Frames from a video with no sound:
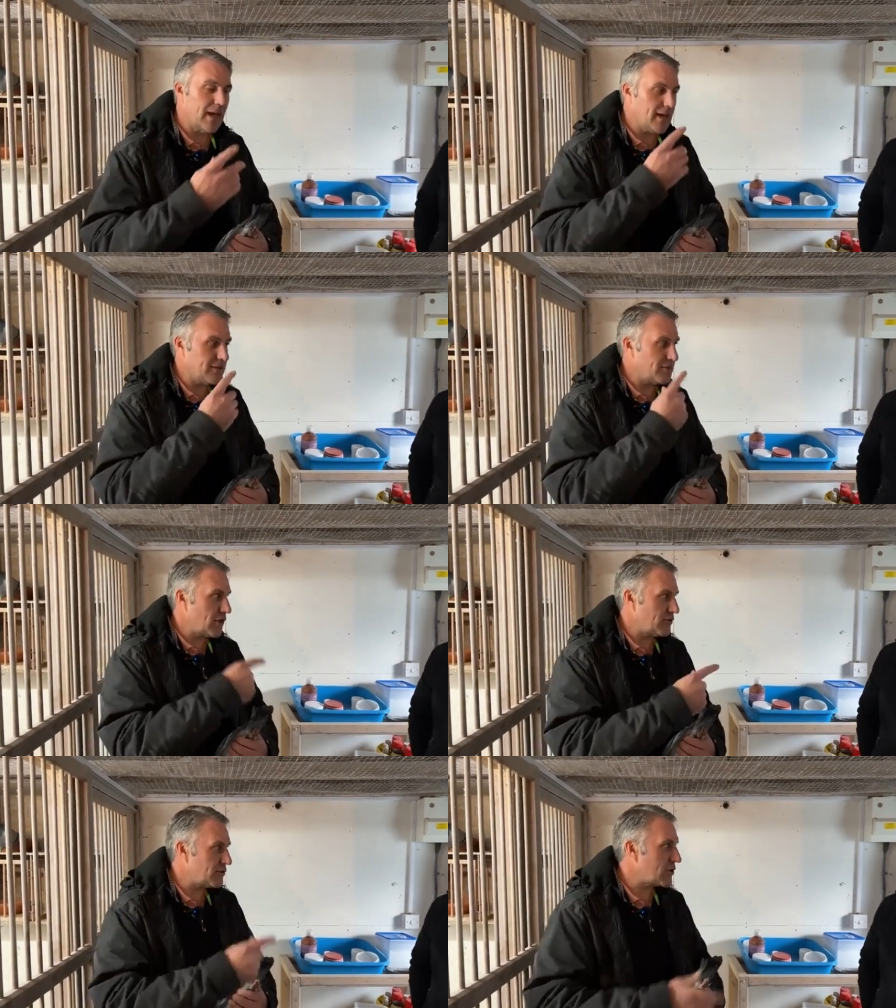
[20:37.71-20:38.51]
and
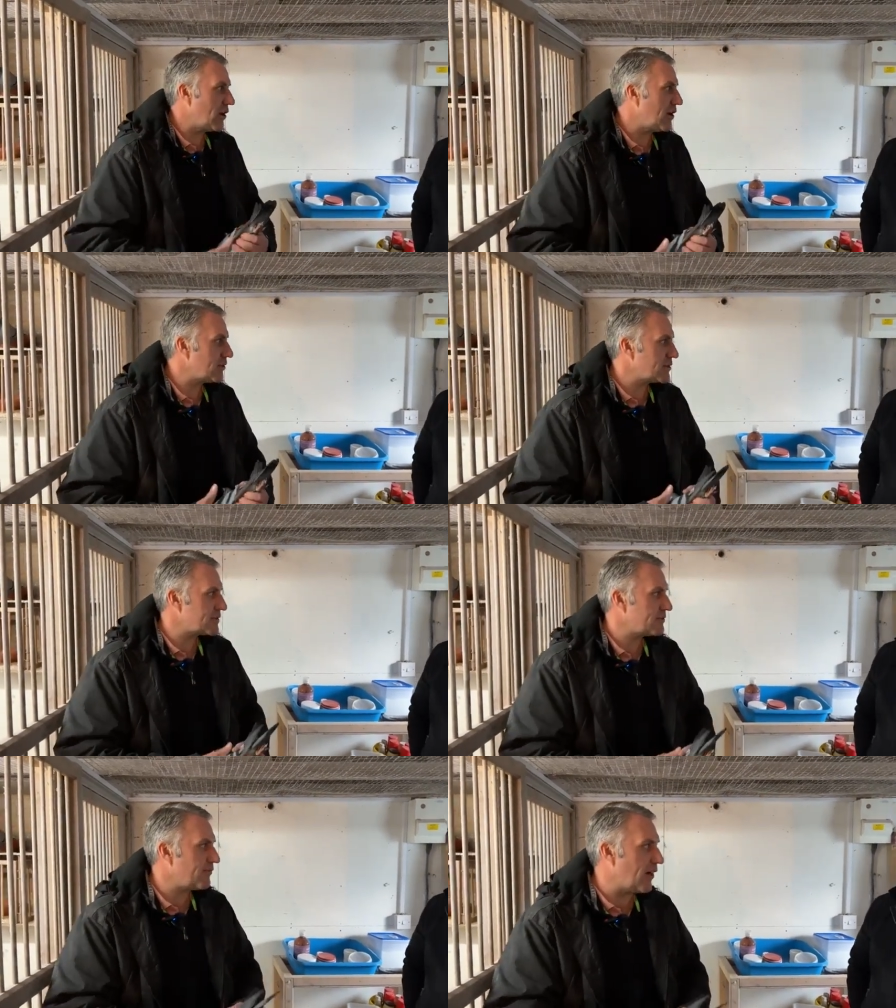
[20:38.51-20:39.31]
John's got
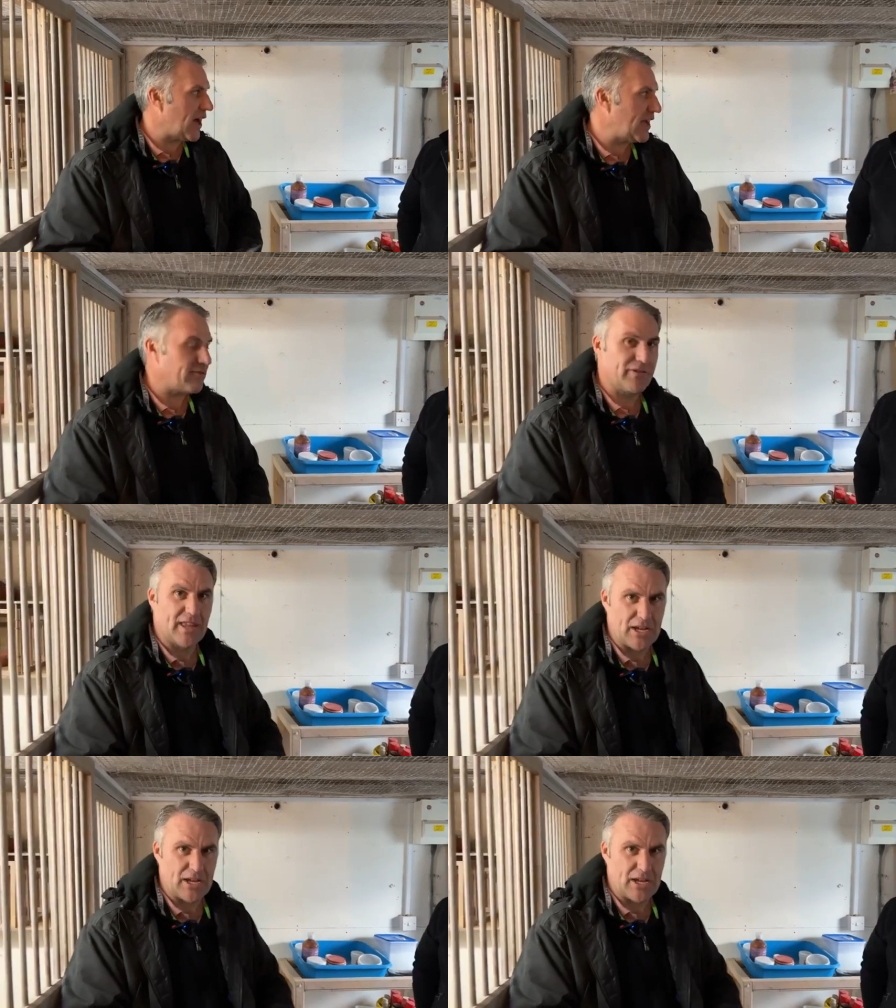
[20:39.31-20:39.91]
five